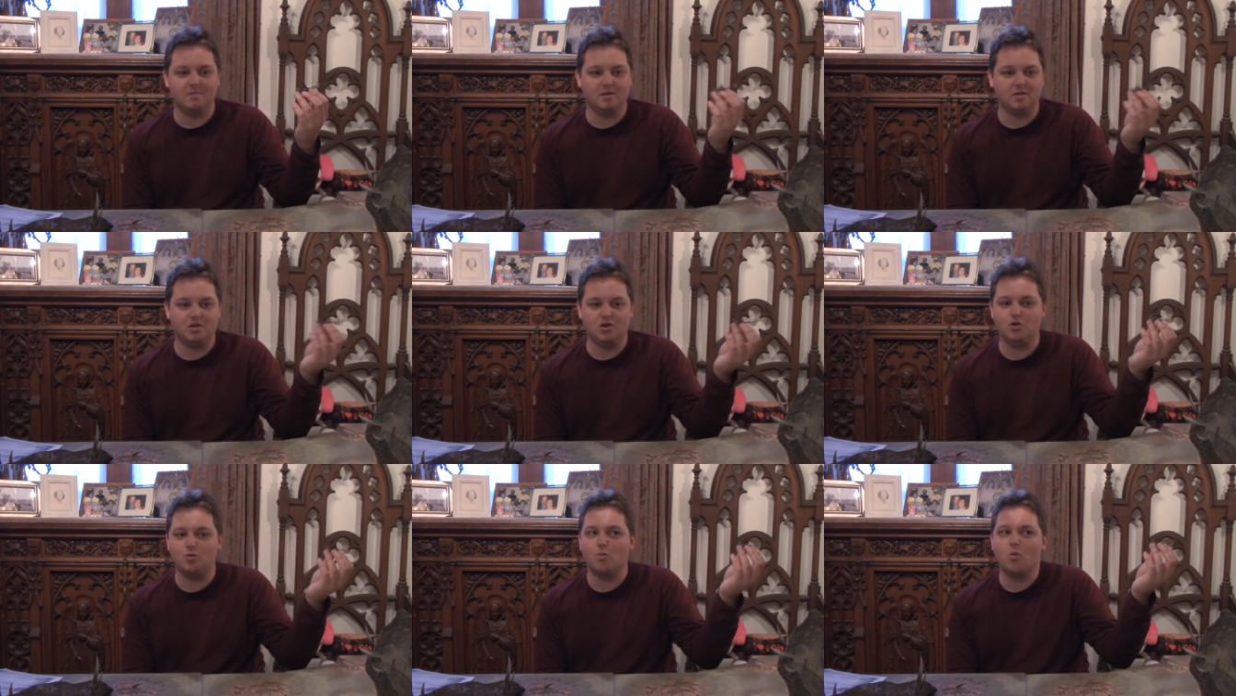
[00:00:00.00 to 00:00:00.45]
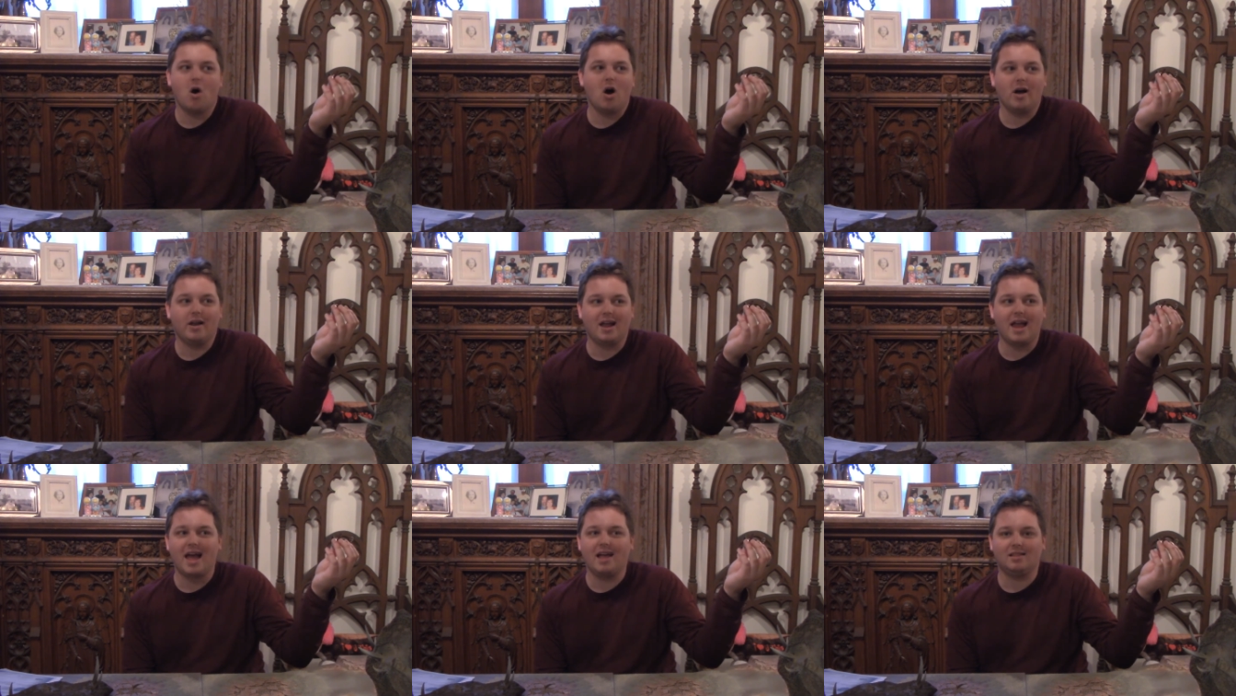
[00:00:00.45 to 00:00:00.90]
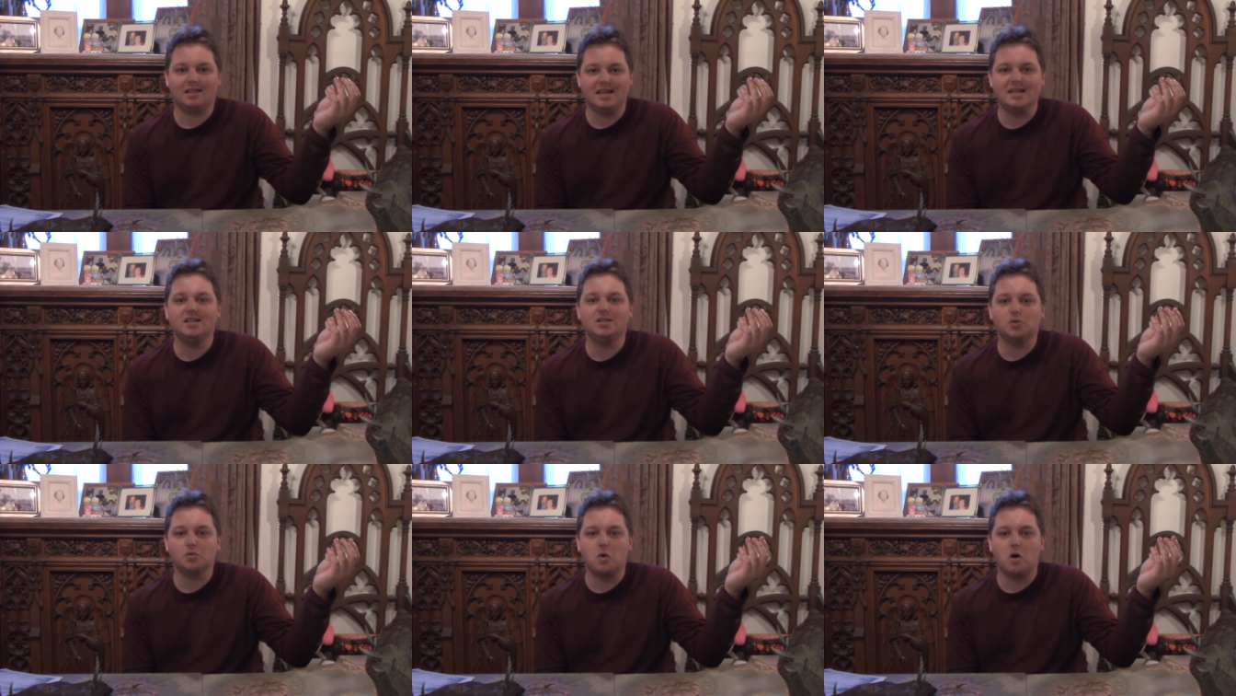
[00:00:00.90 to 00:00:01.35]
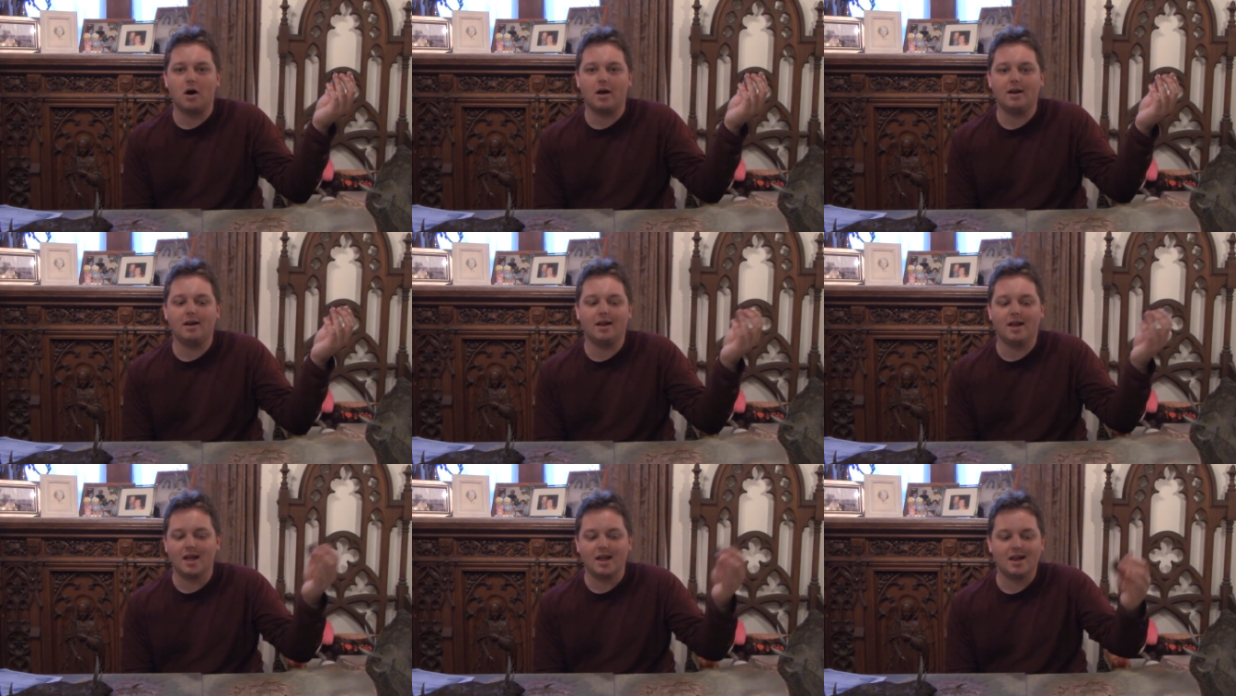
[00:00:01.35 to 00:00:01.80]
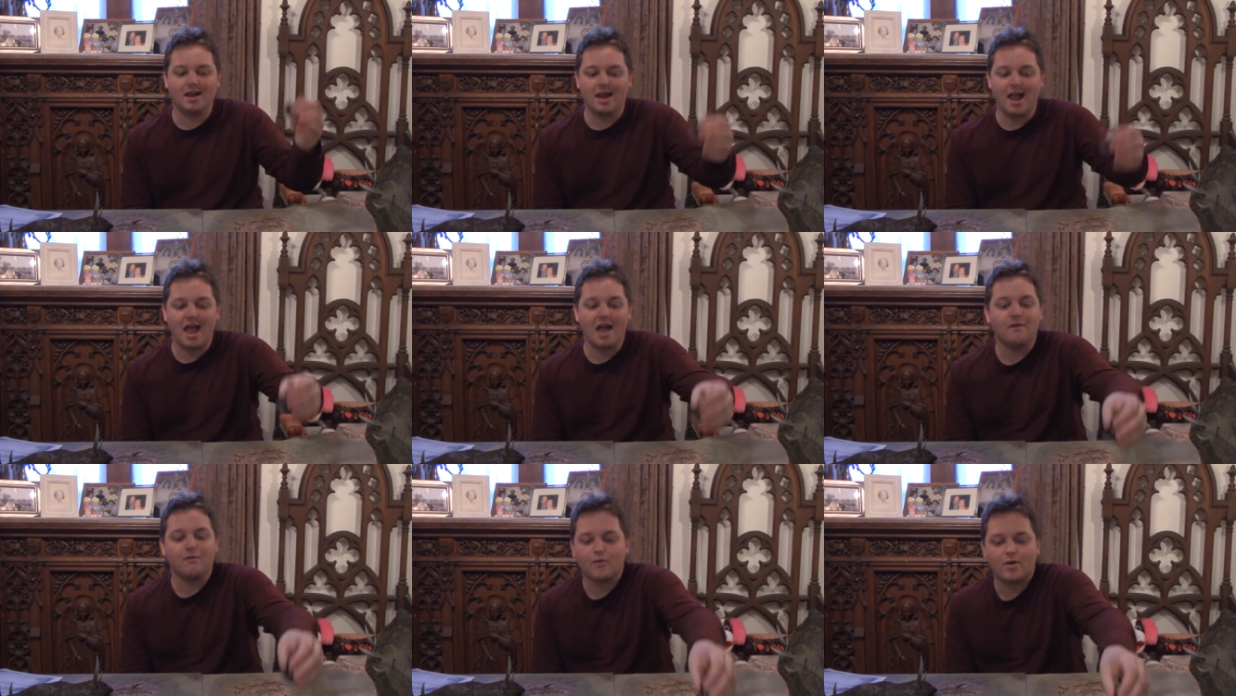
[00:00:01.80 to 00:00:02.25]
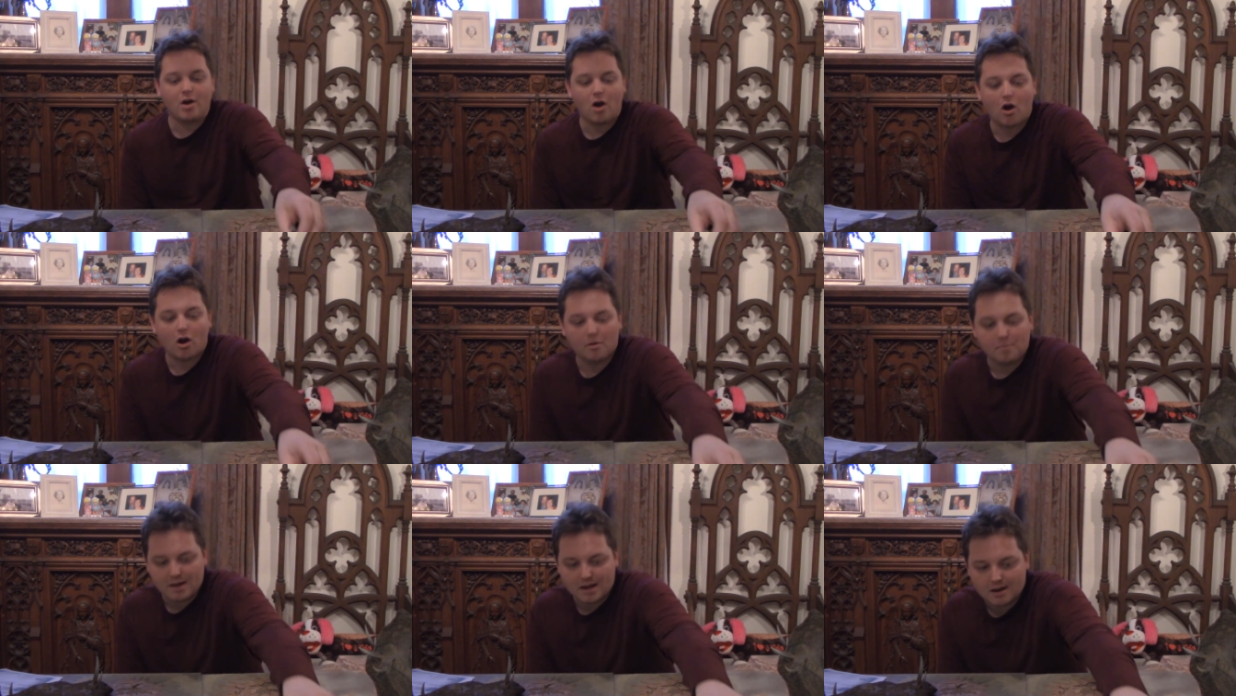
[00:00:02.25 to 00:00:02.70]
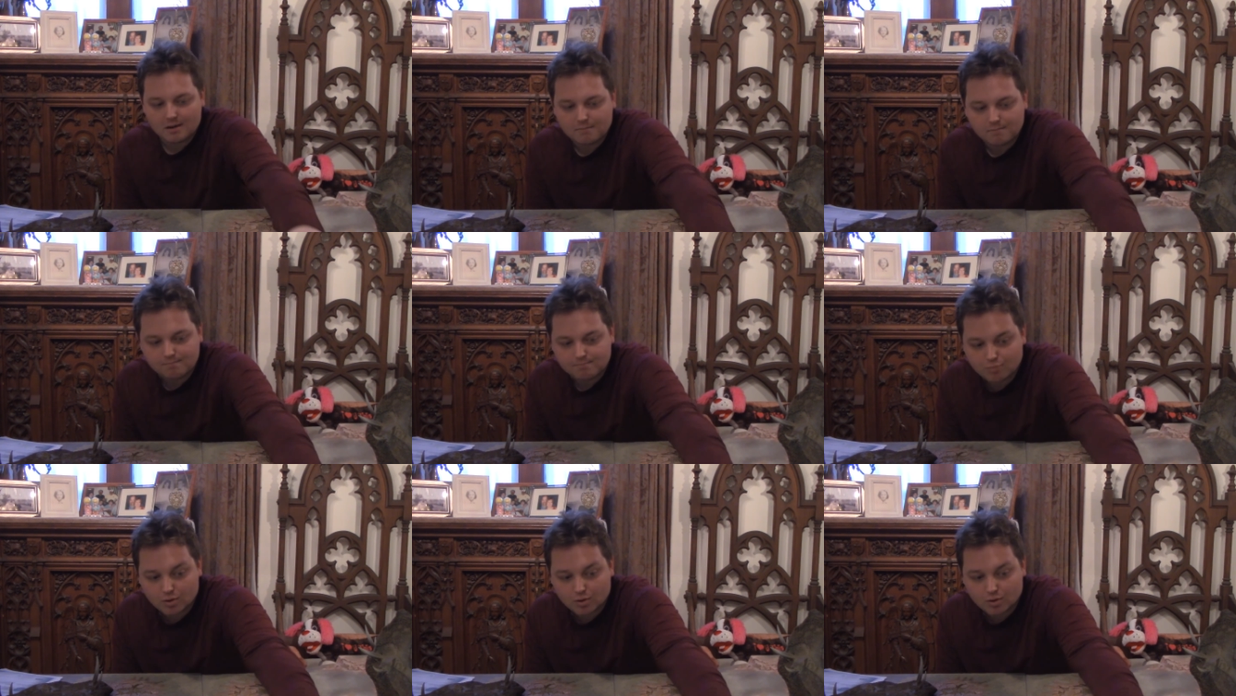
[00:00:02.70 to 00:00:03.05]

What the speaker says: You want at least one in every army,